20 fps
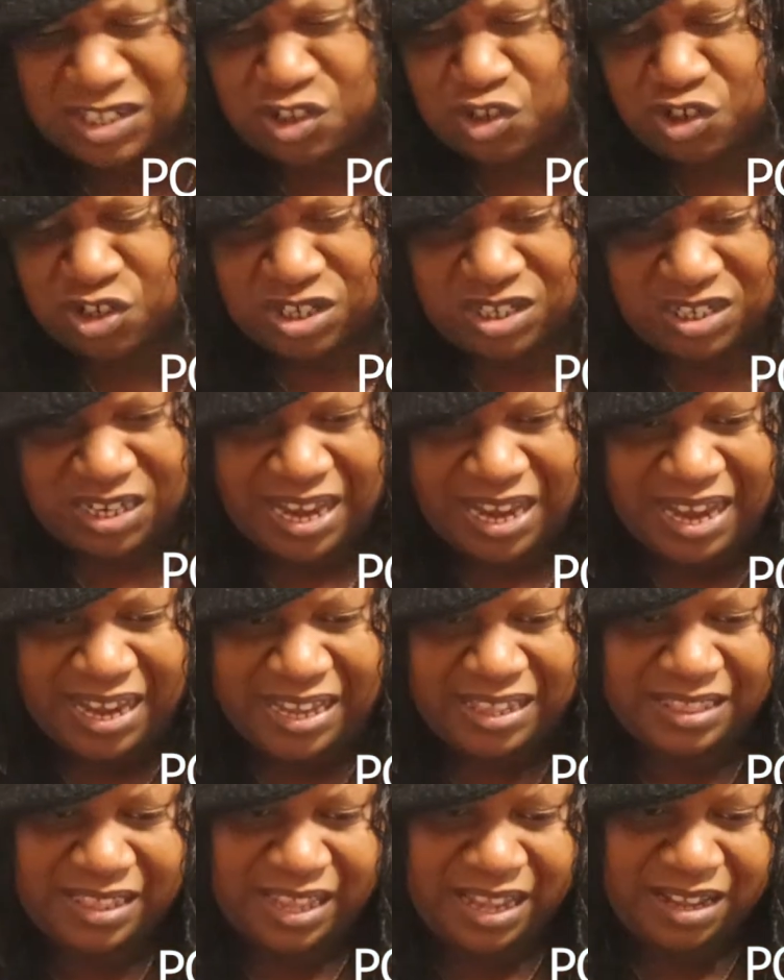is just
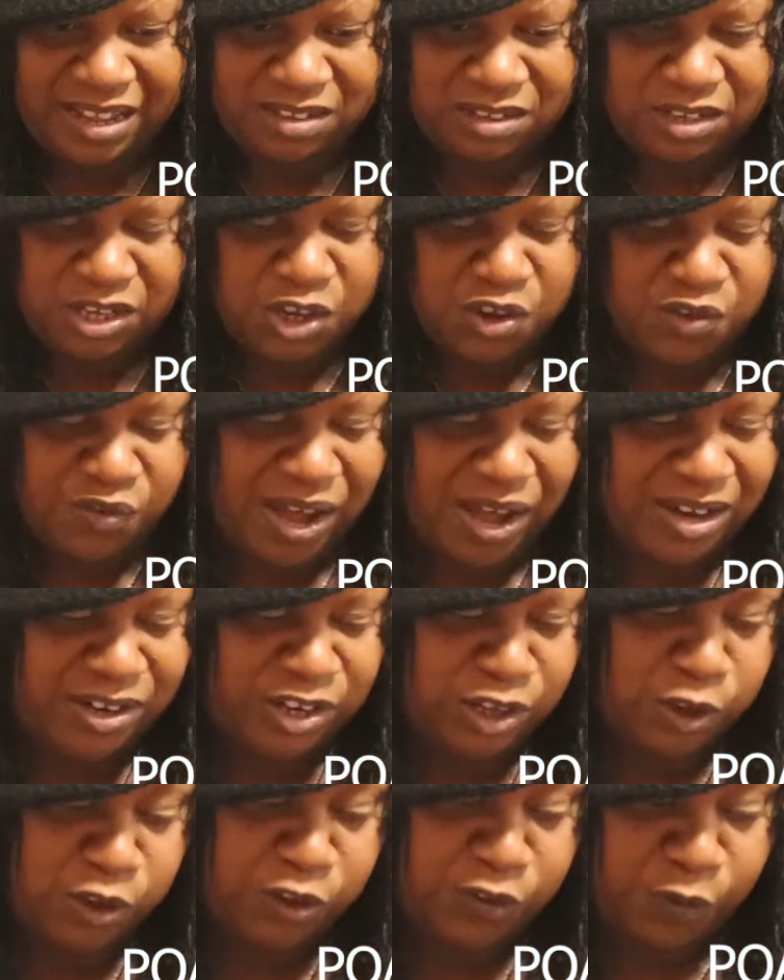saying that you've had to
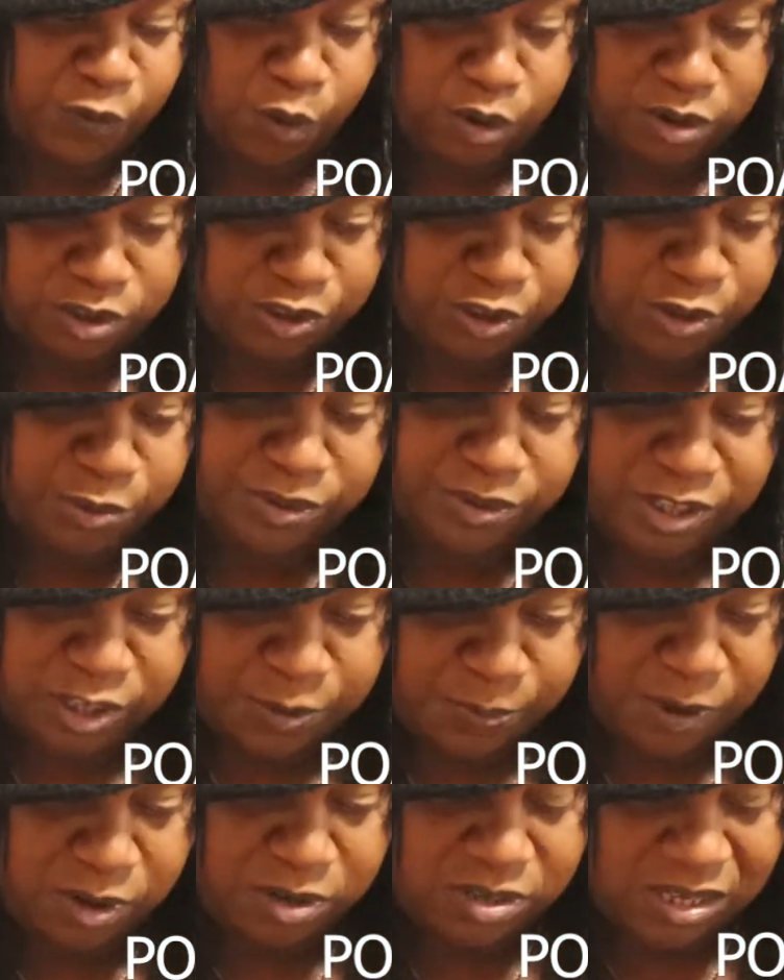use fortitude with this
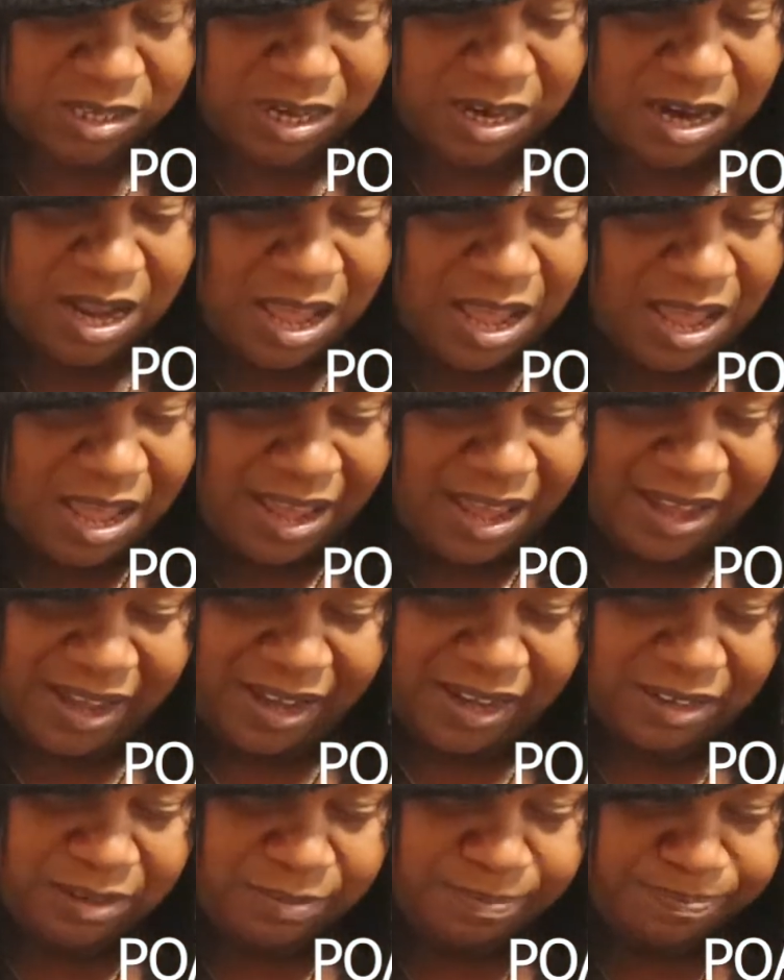person,
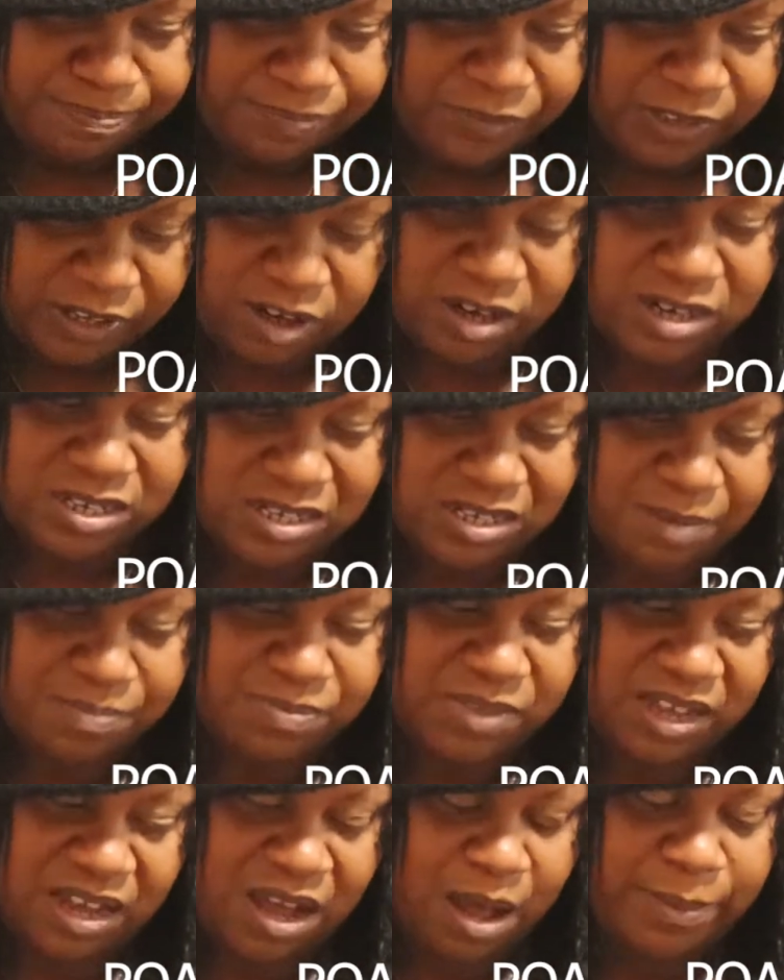and there is
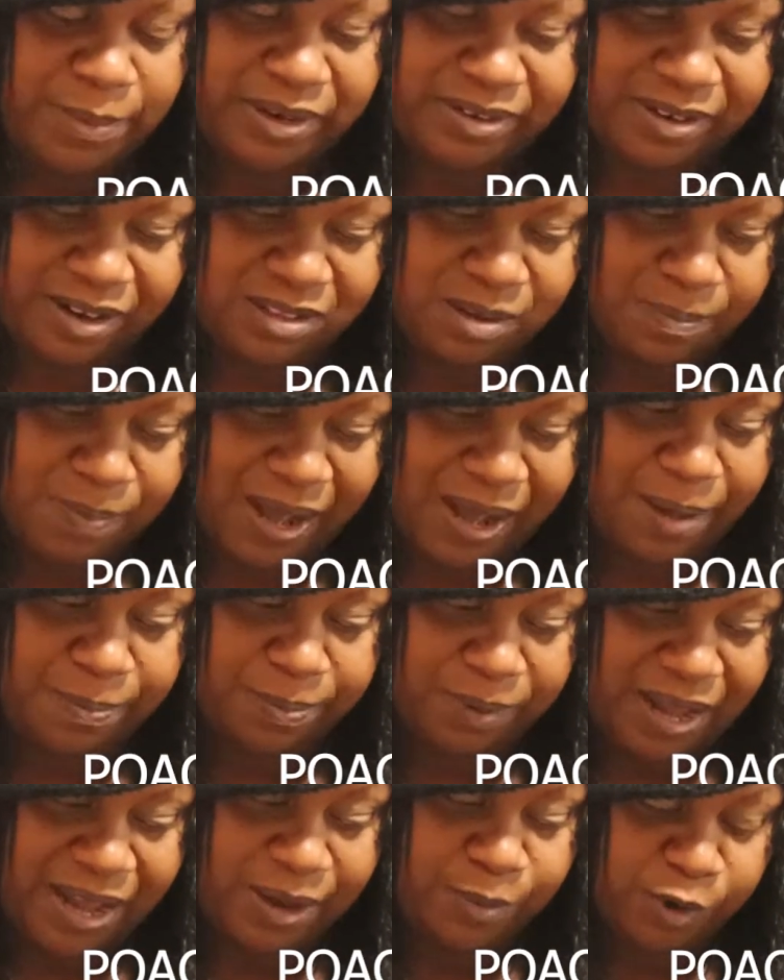something coming down the
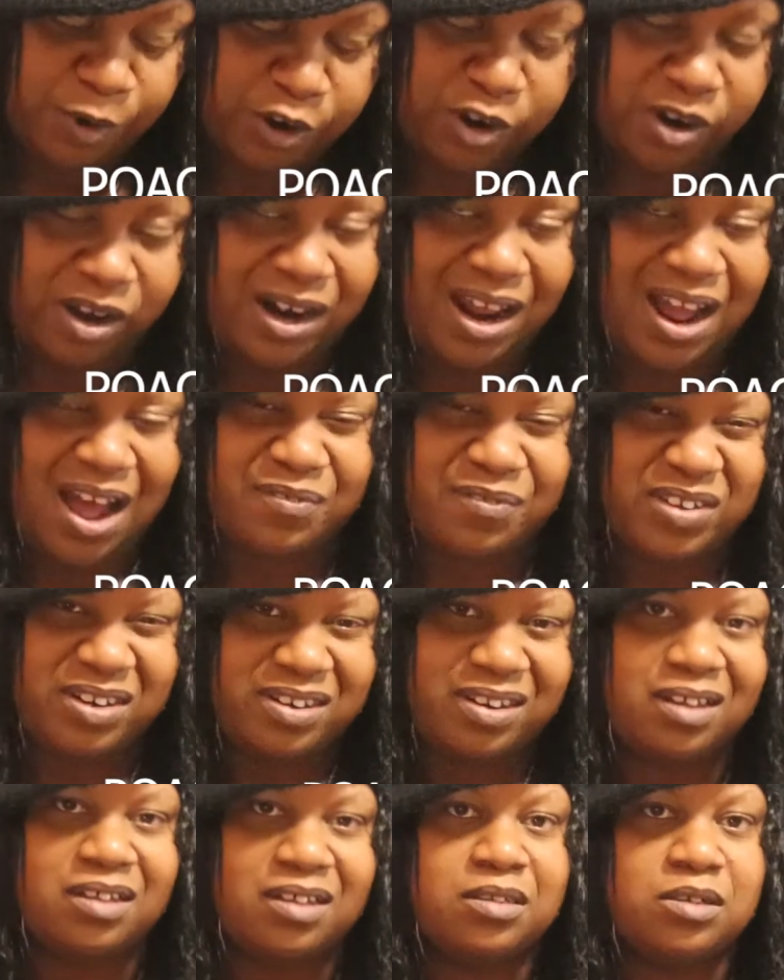pipeline where you're going to have to
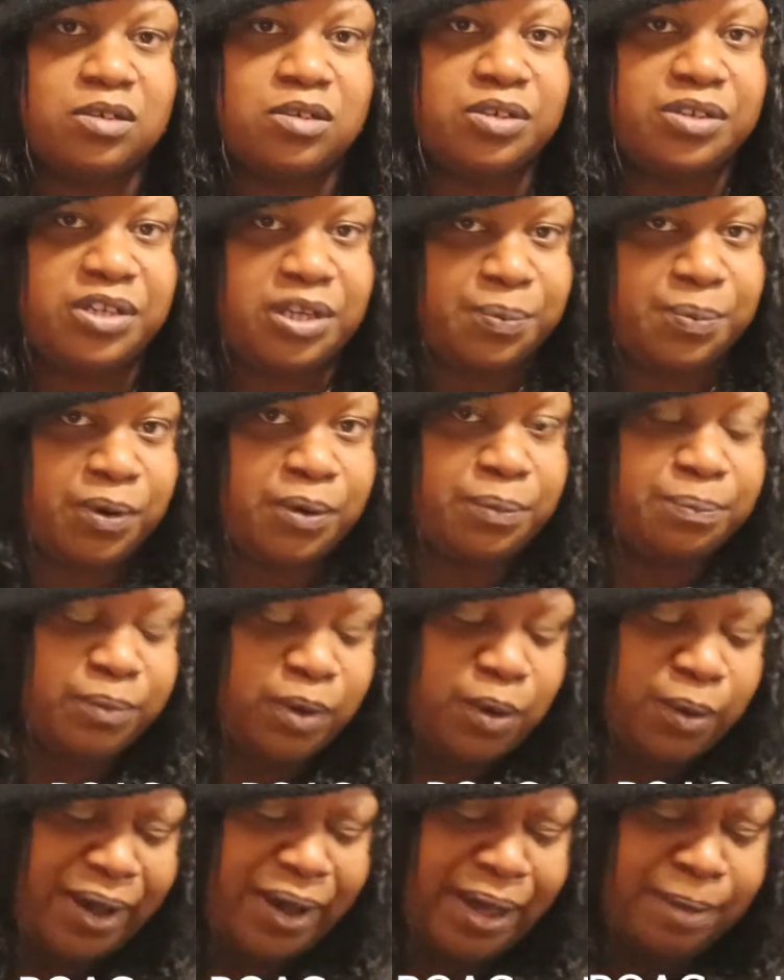dig a little deeper,
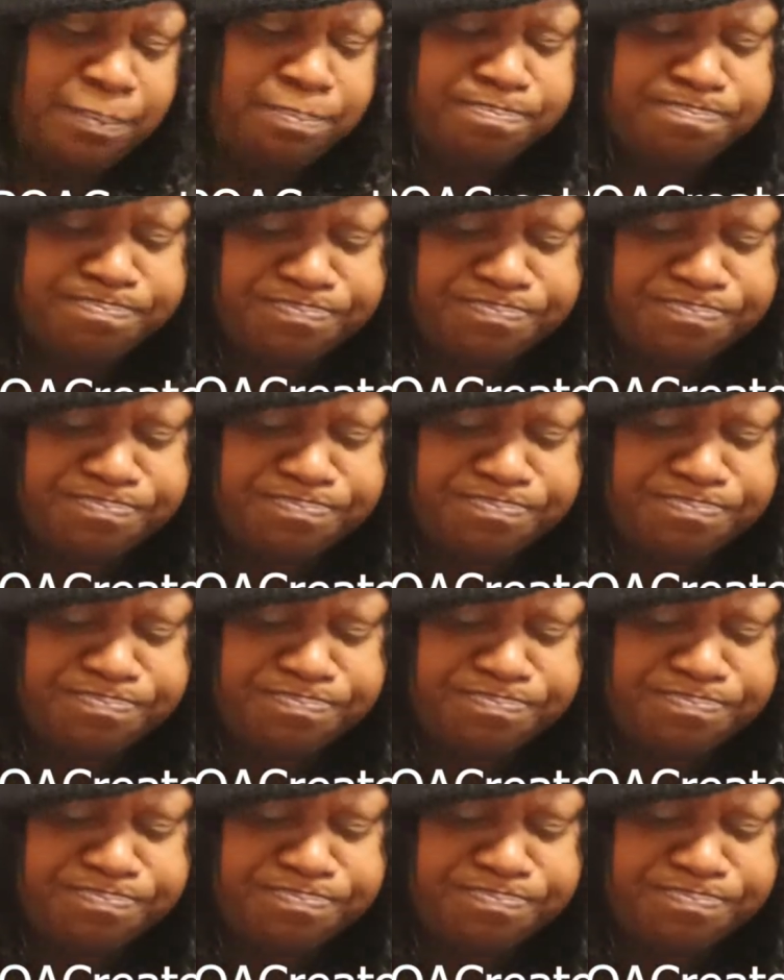okay?